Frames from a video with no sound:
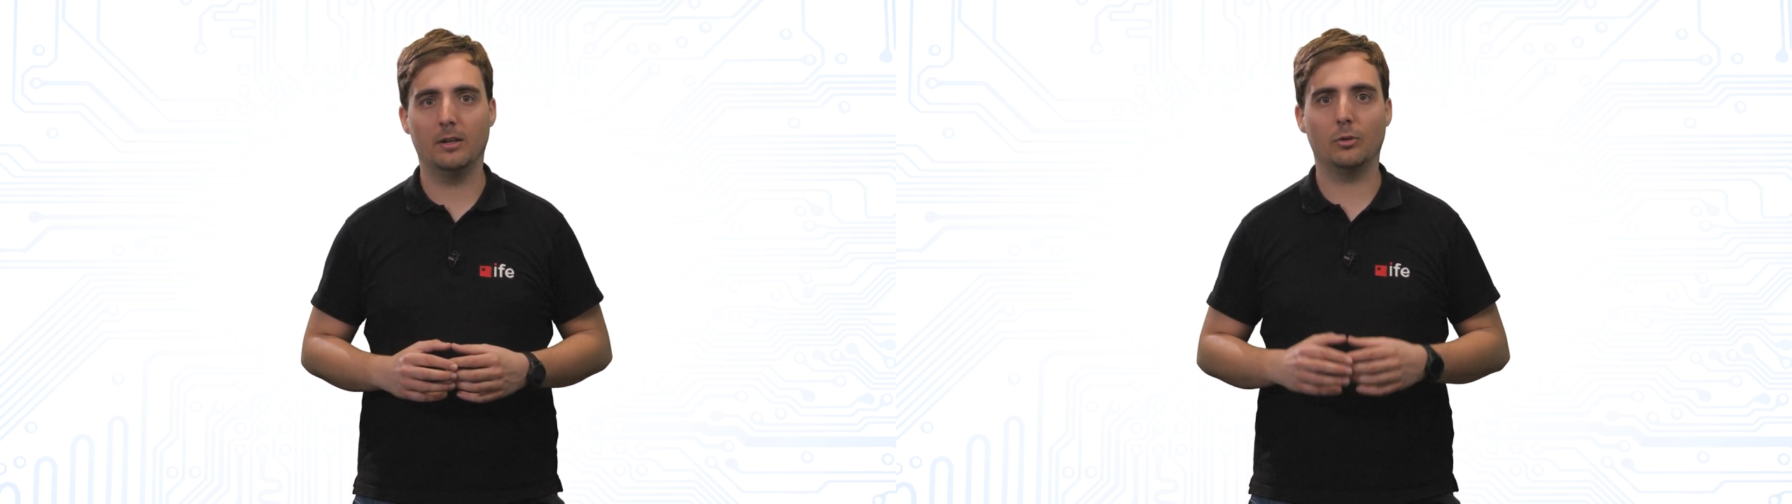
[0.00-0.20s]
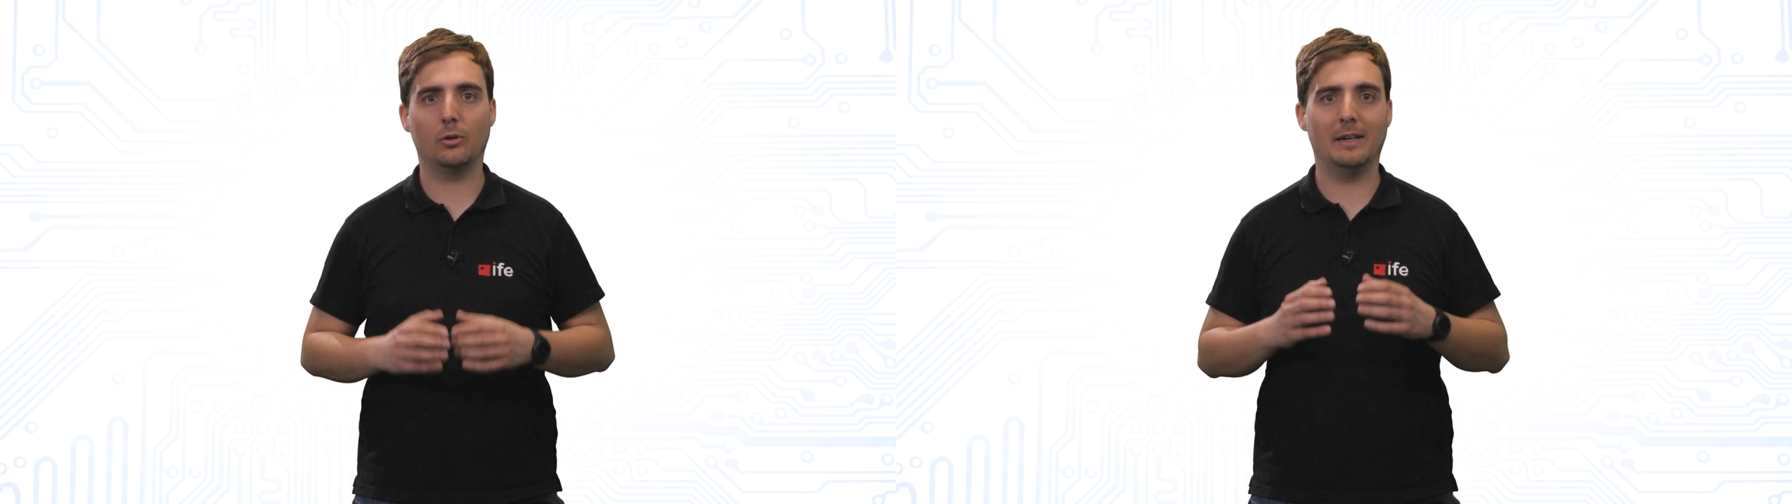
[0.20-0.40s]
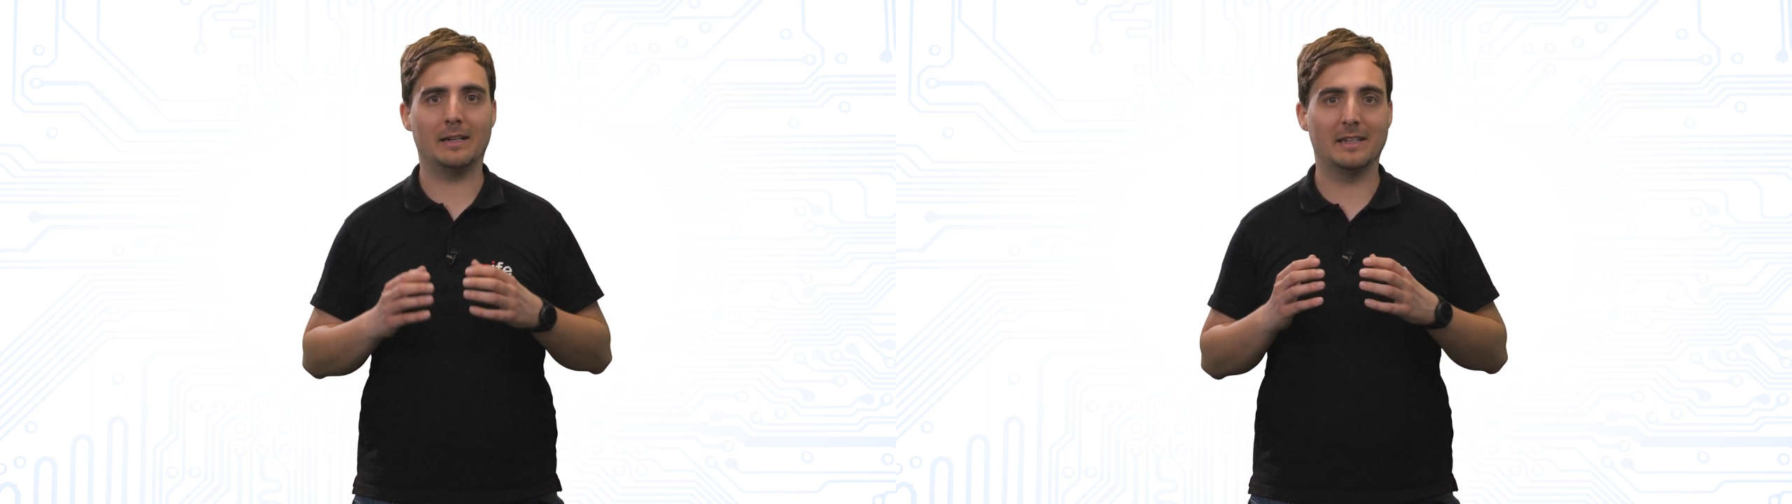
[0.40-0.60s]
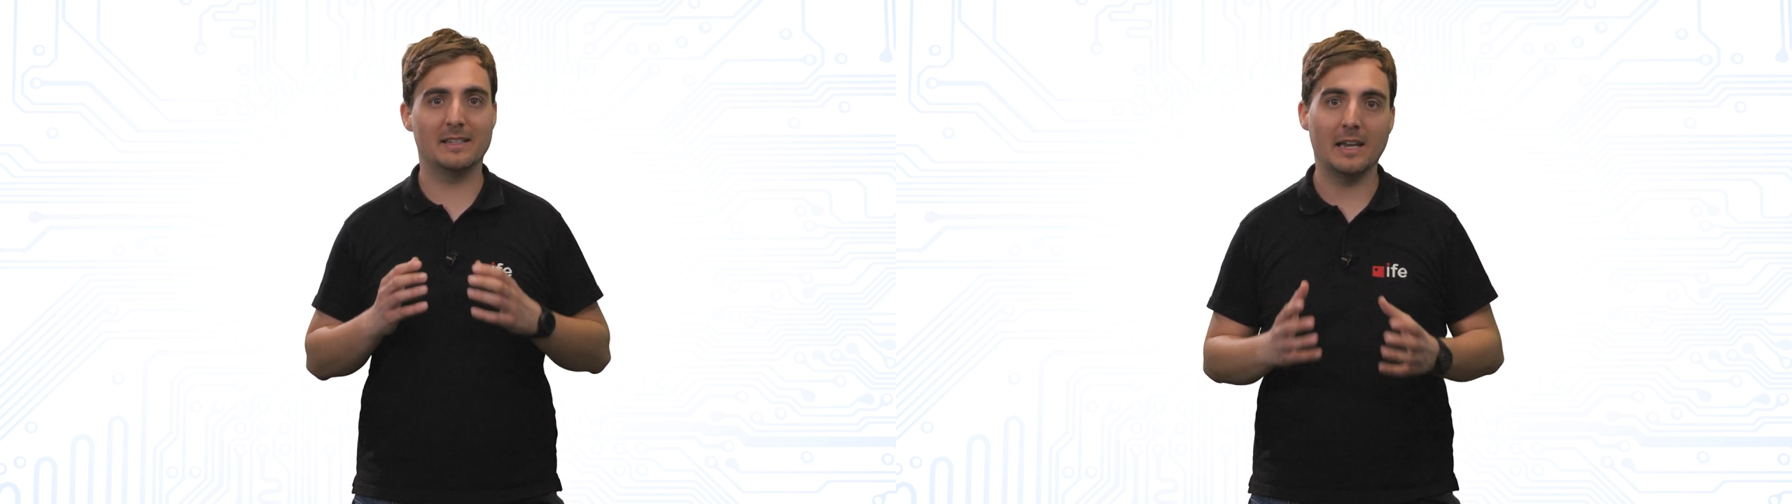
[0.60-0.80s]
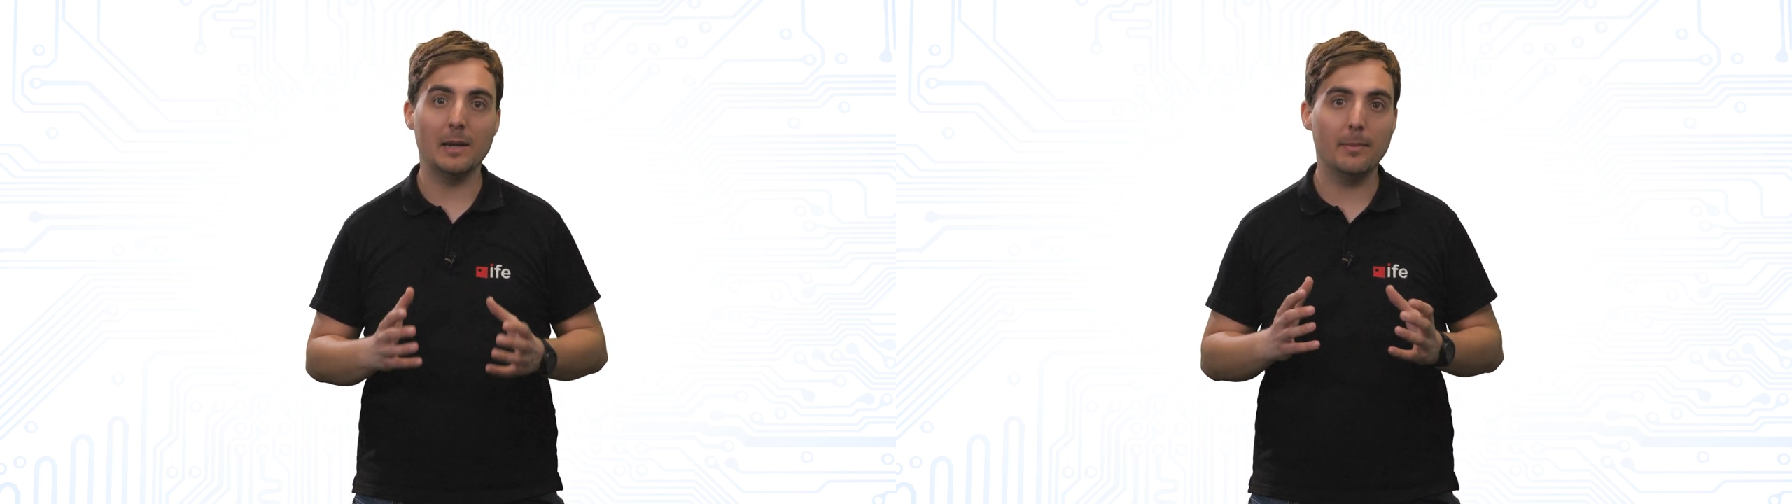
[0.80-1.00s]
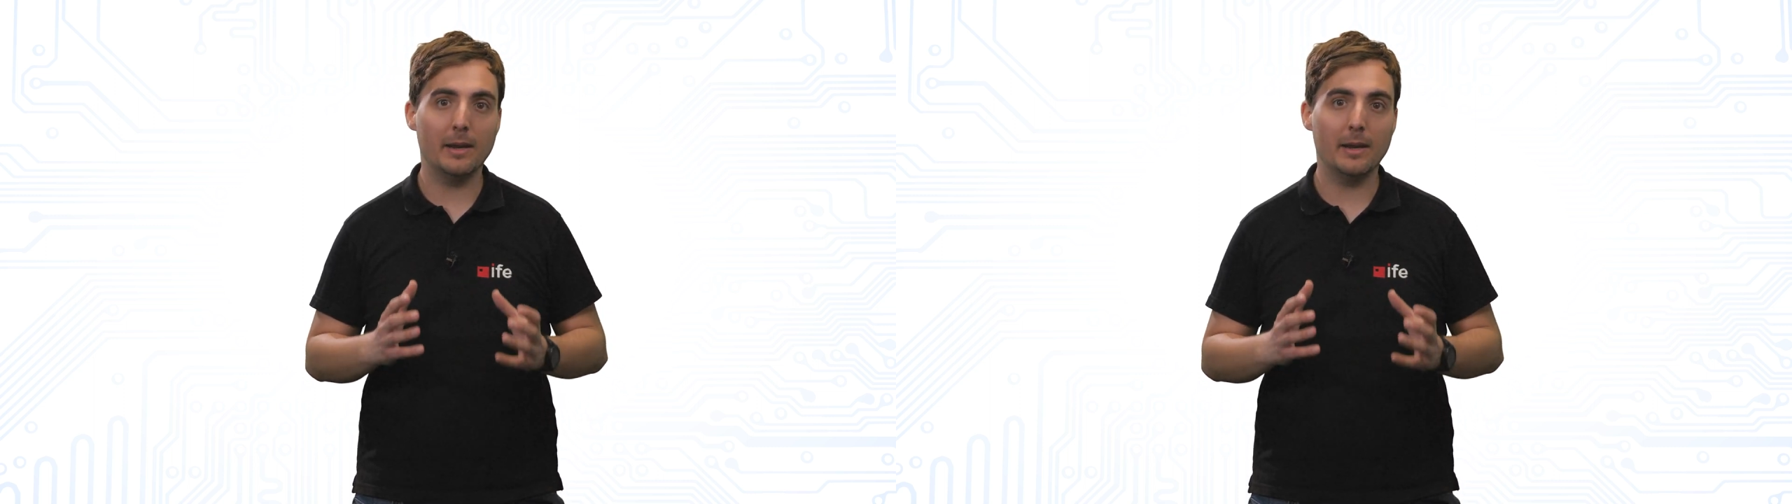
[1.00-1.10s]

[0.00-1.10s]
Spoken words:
to conduct the same